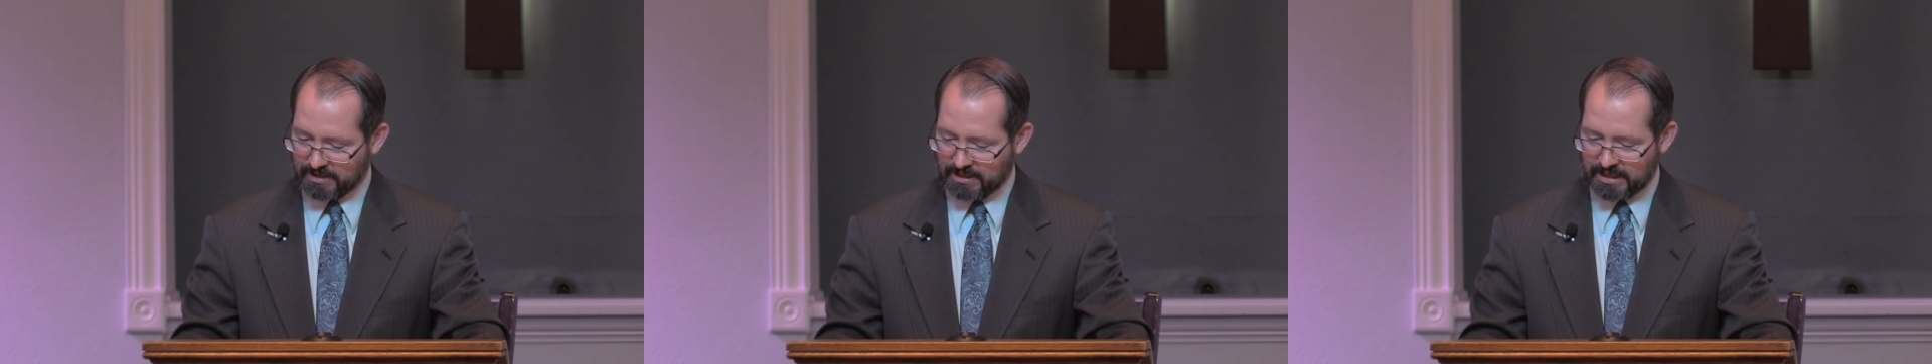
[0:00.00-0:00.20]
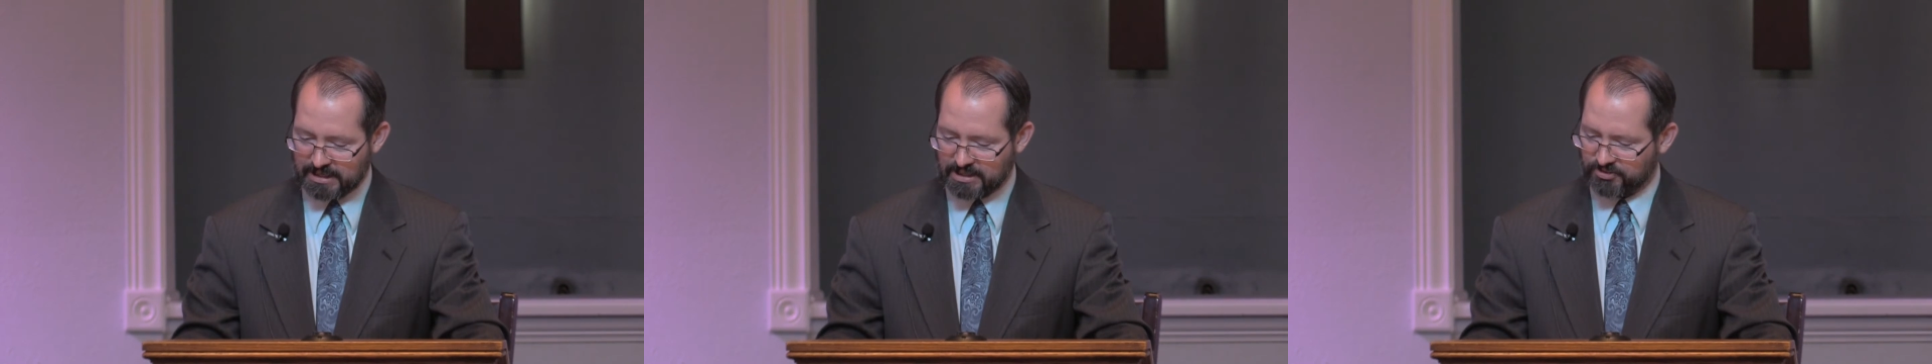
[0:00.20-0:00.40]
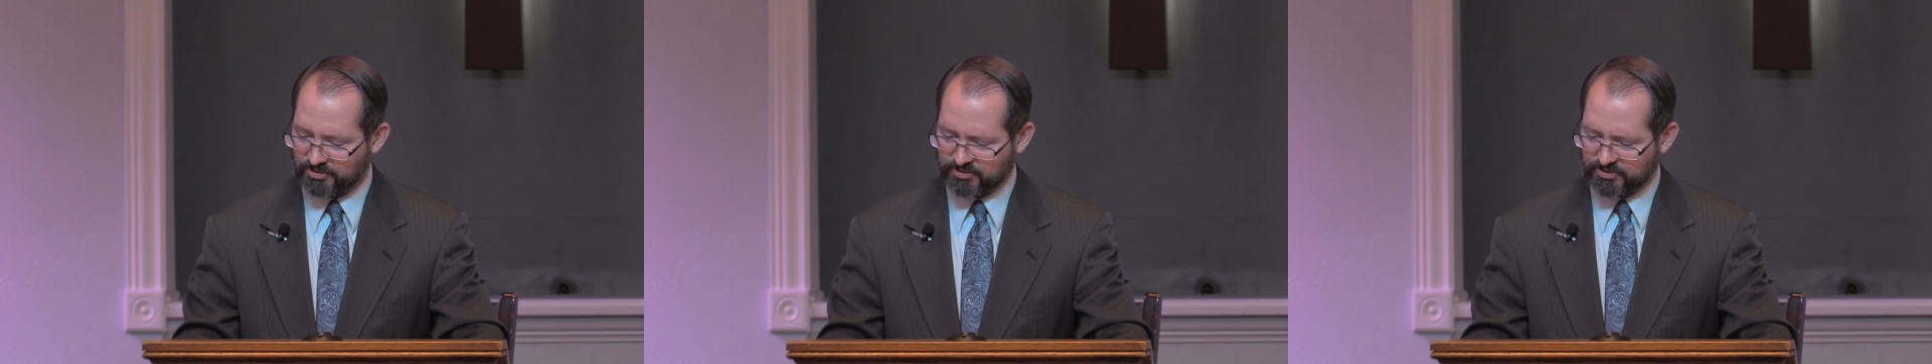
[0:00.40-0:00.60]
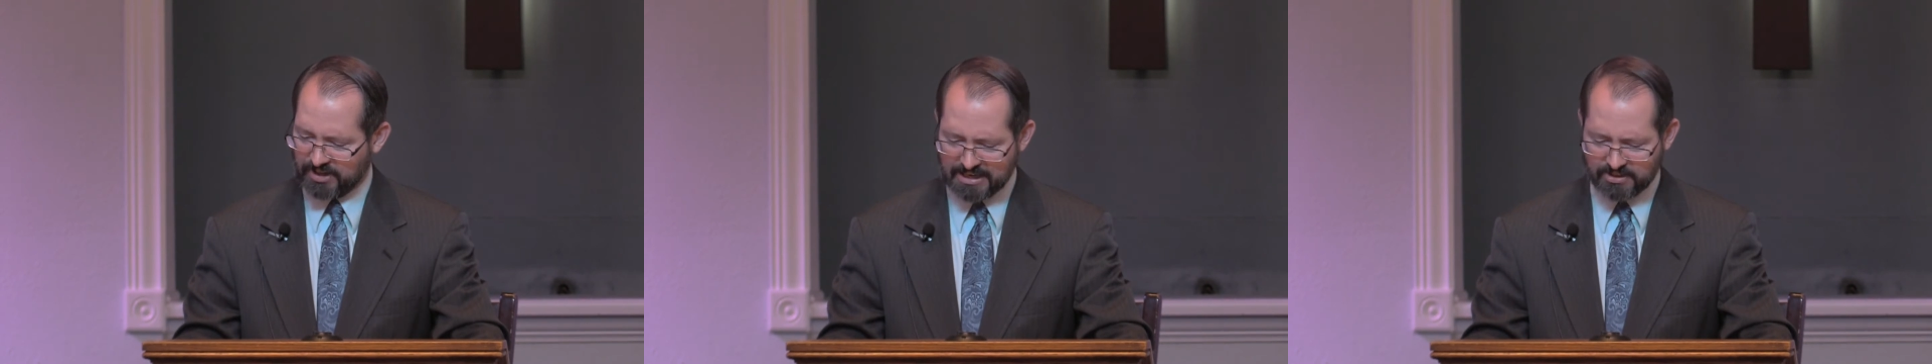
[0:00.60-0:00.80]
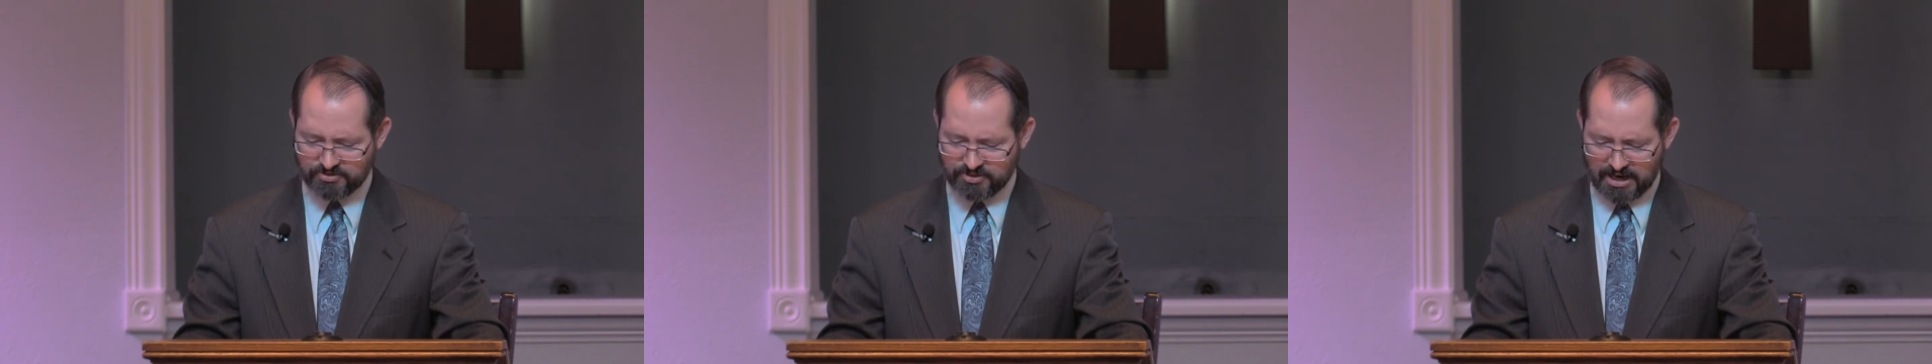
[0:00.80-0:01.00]
and he
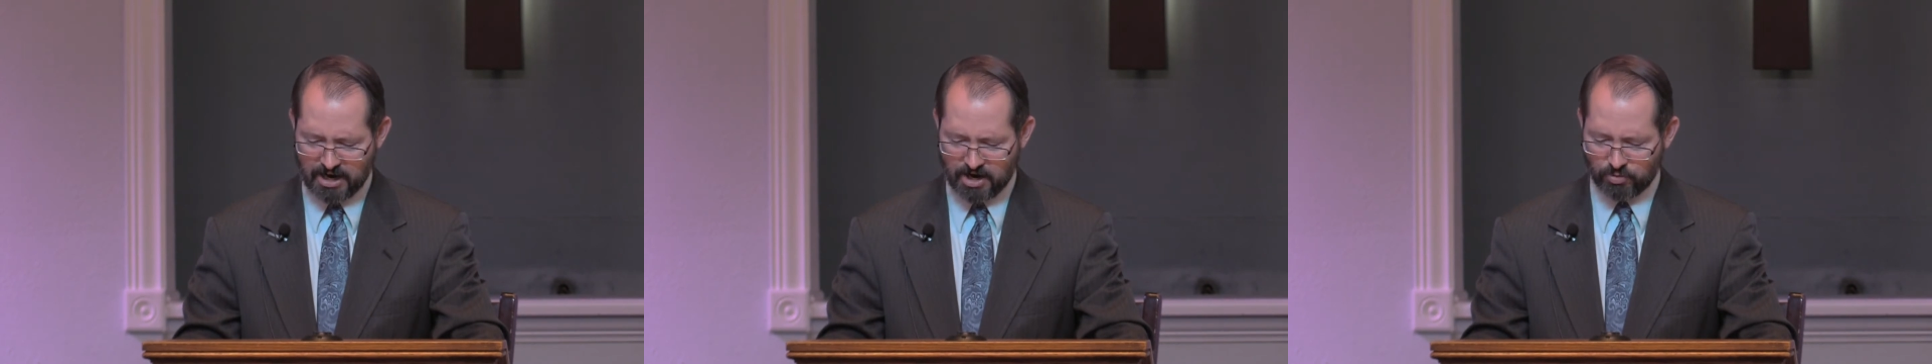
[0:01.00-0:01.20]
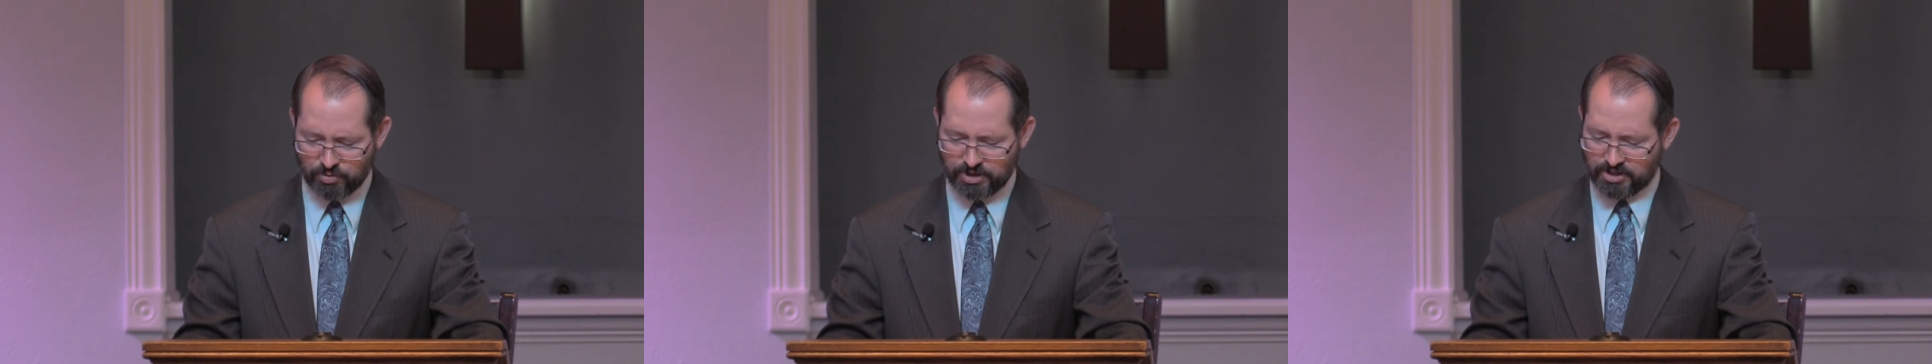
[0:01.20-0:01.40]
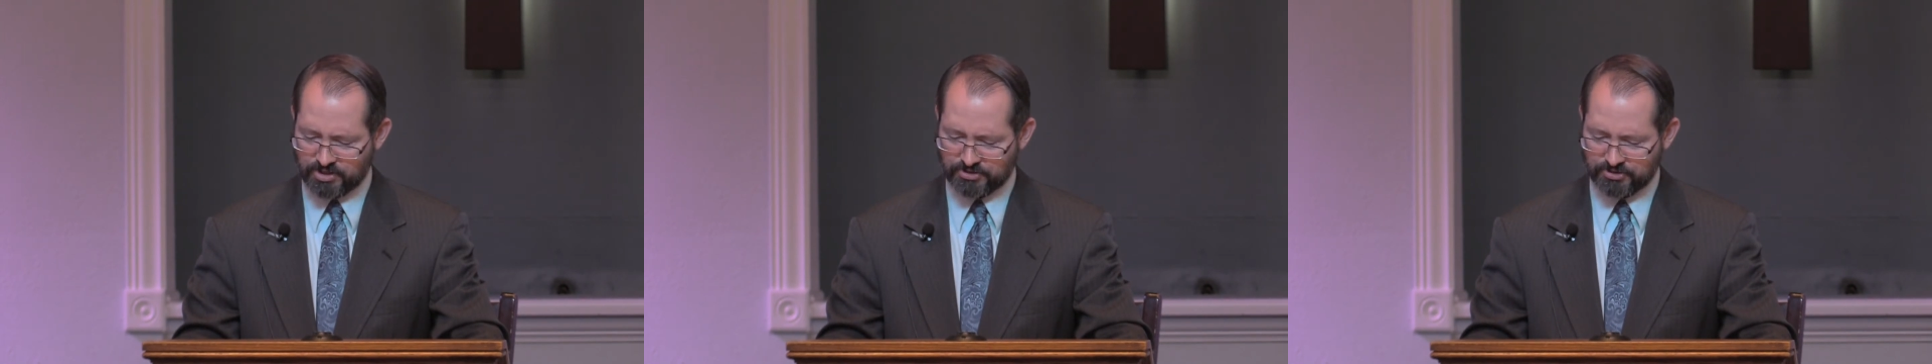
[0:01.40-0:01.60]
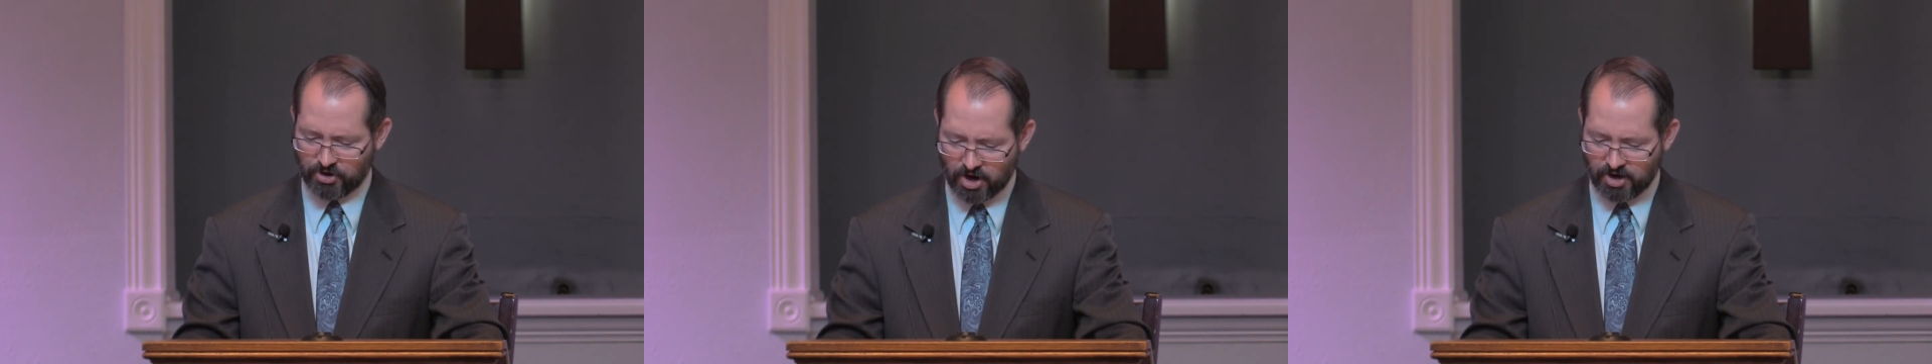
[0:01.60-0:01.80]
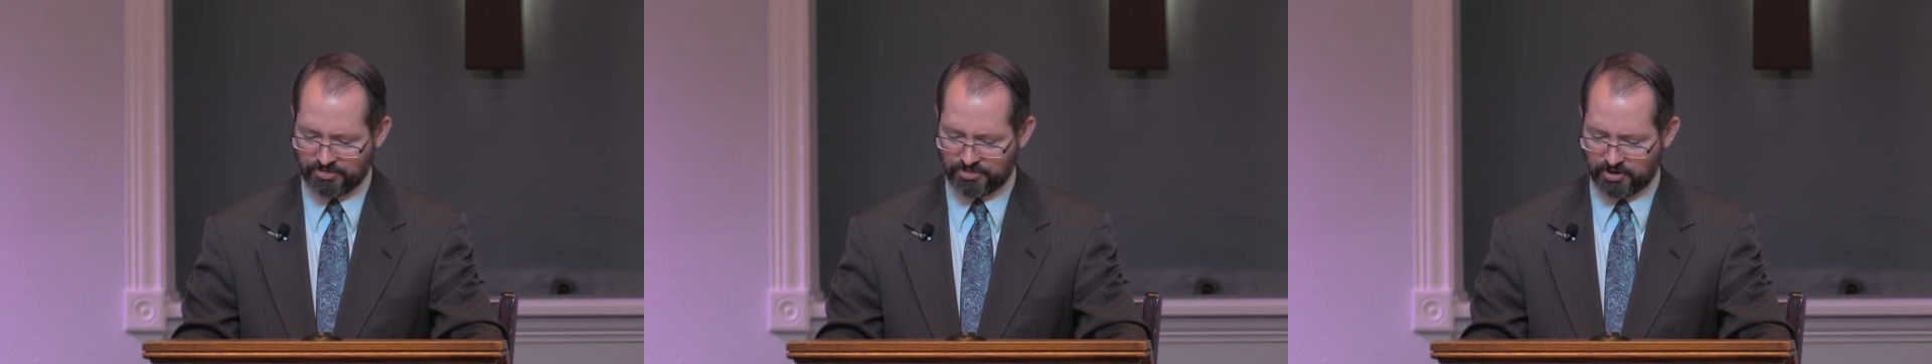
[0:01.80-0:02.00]
sat down and
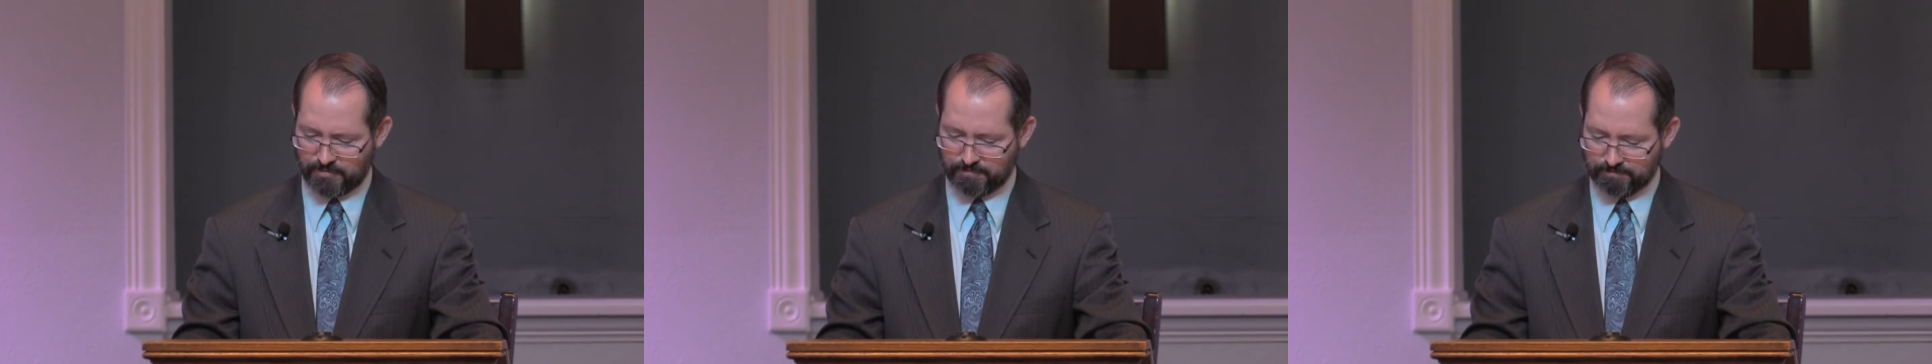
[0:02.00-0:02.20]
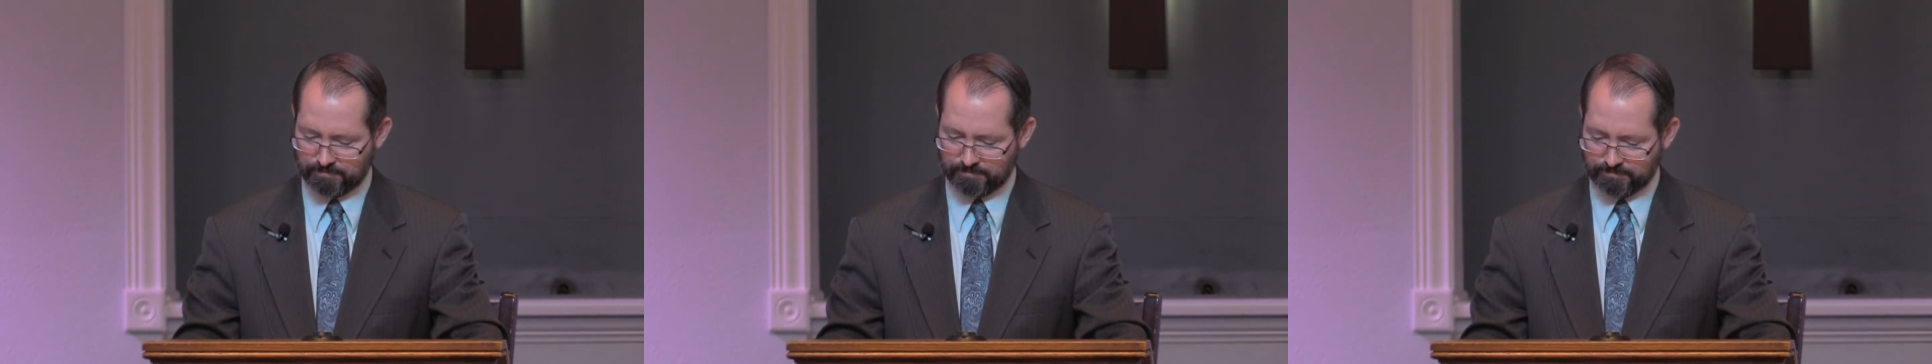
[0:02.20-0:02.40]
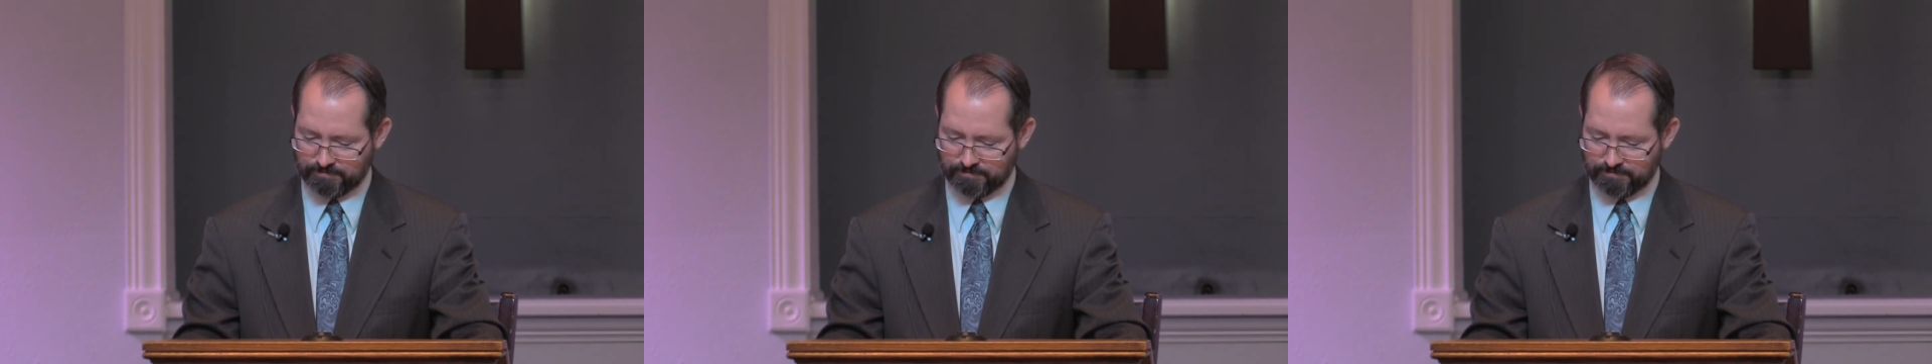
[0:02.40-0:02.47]
taught them.